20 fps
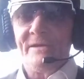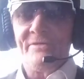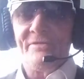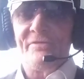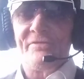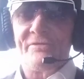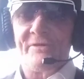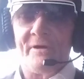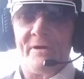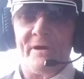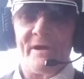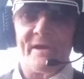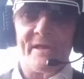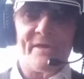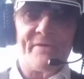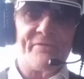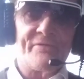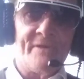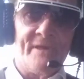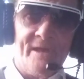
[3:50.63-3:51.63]
He's tired
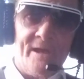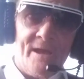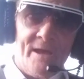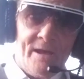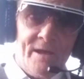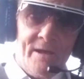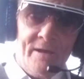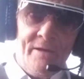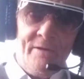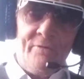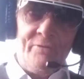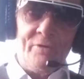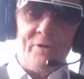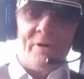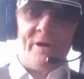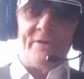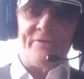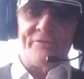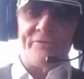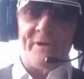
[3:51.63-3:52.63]
as.
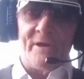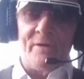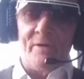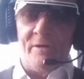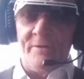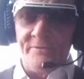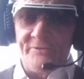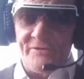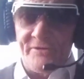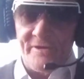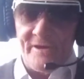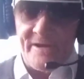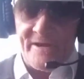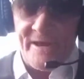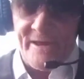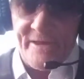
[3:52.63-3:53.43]
Right, so on to the